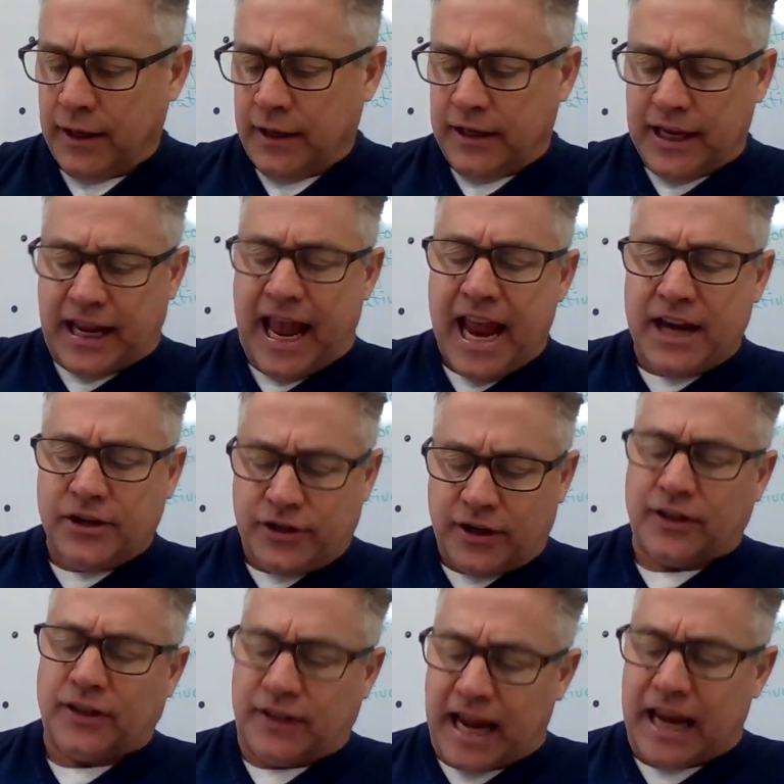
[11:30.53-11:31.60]
You can't
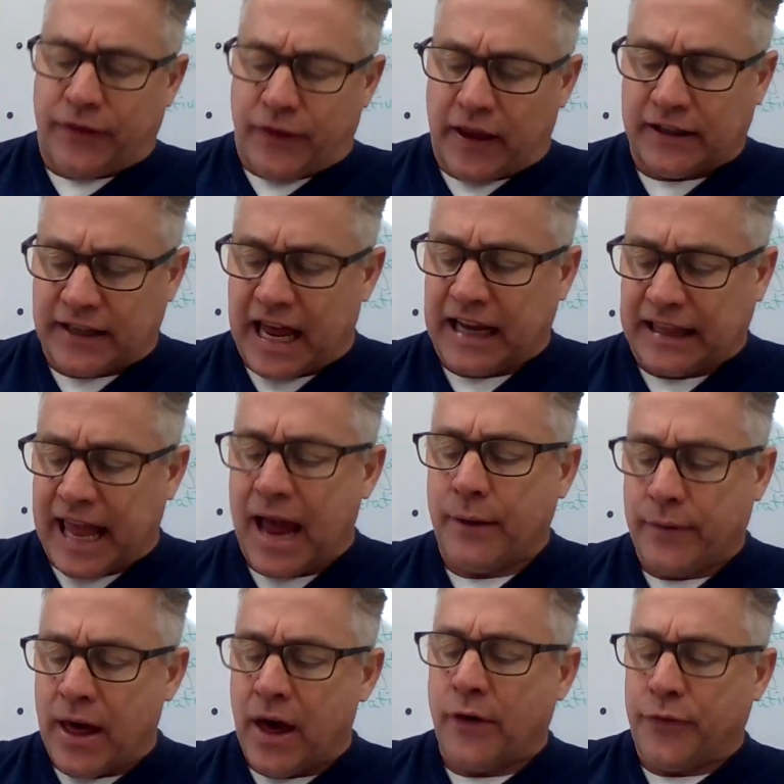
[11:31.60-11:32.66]
just say things like that
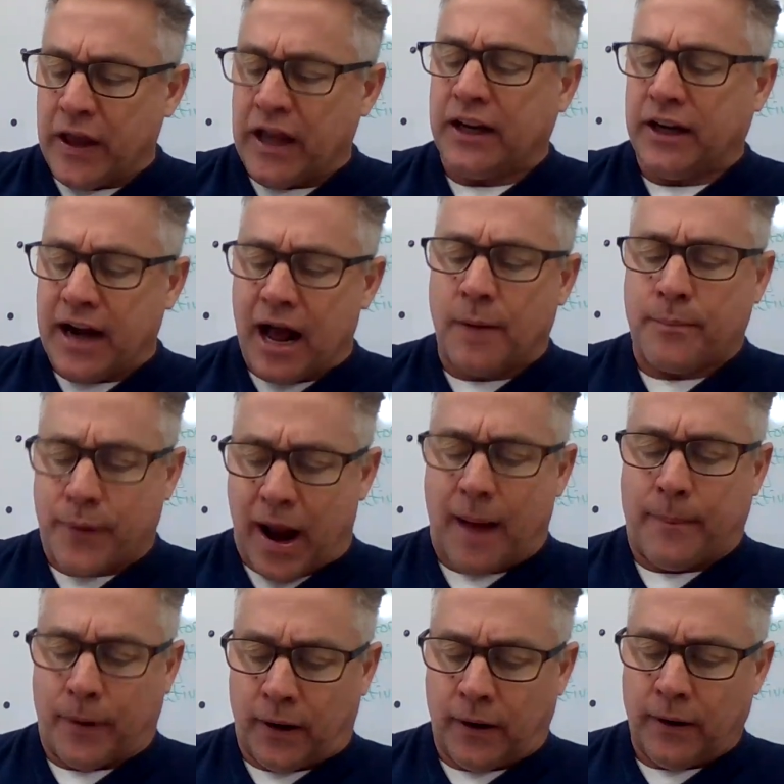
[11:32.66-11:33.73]
without thinking it out
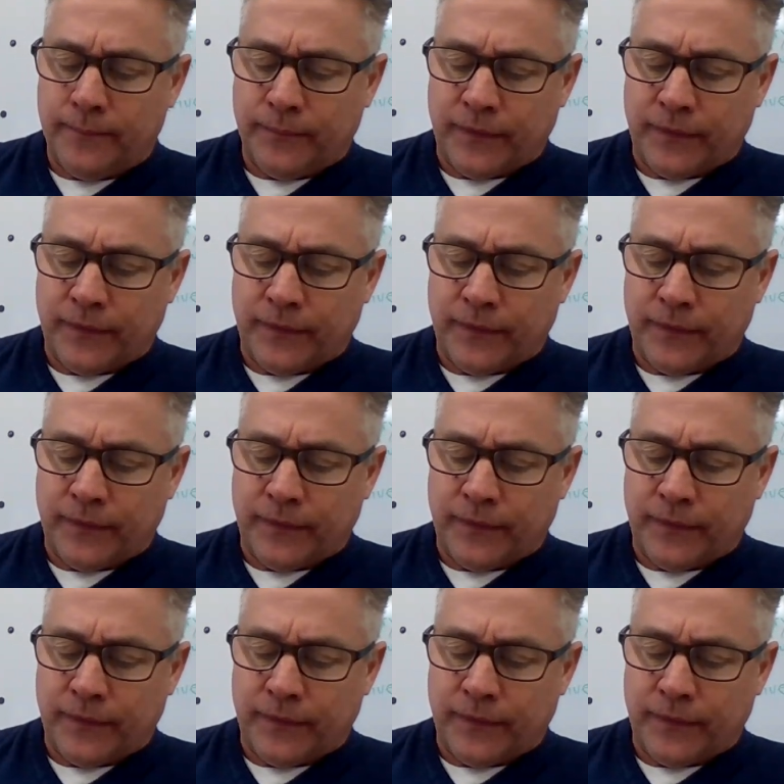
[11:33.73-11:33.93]
proper.